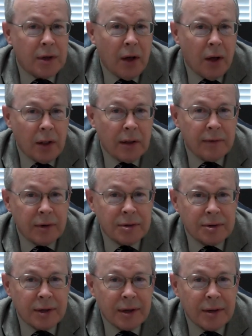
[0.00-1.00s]
all of your
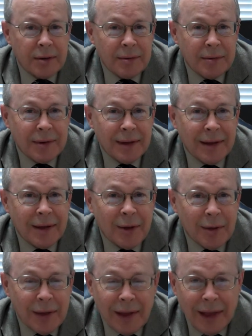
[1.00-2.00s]
sin
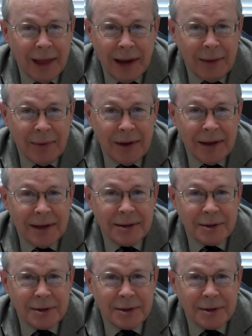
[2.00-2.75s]
anyway?